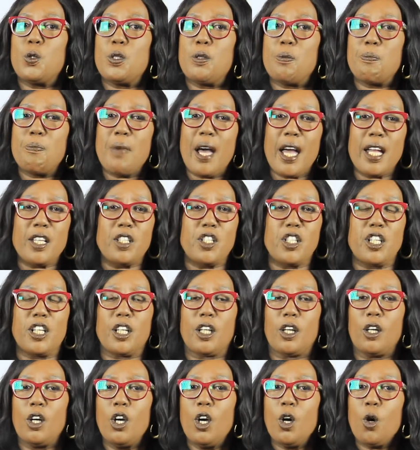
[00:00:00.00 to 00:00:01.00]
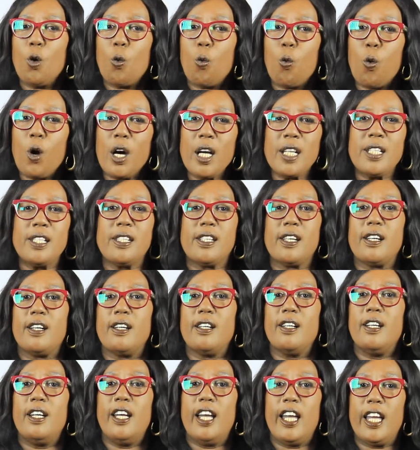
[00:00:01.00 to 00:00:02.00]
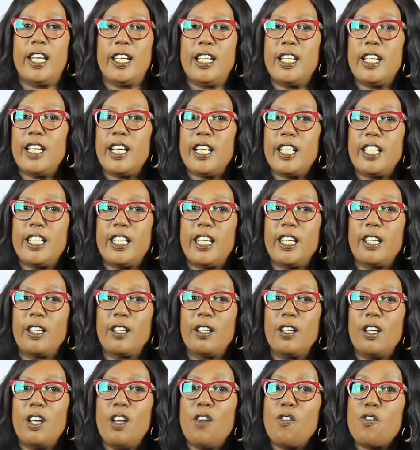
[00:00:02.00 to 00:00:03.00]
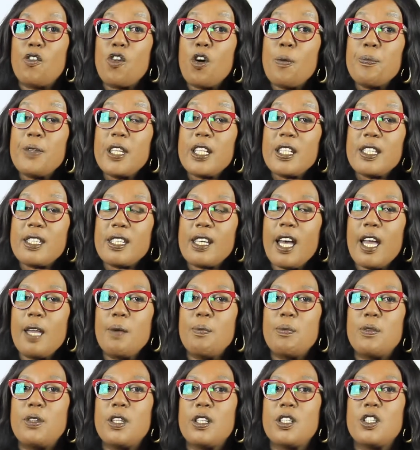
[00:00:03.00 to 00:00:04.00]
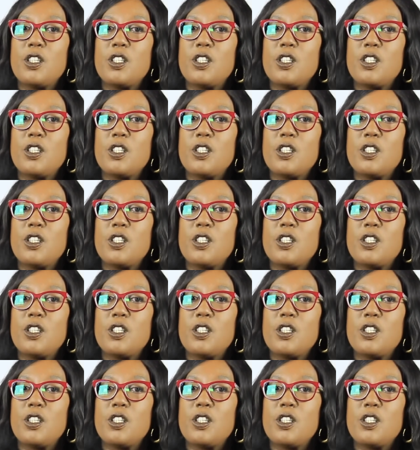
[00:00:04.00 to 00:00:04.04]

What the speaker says: with magic, wonder, and learning. From the time the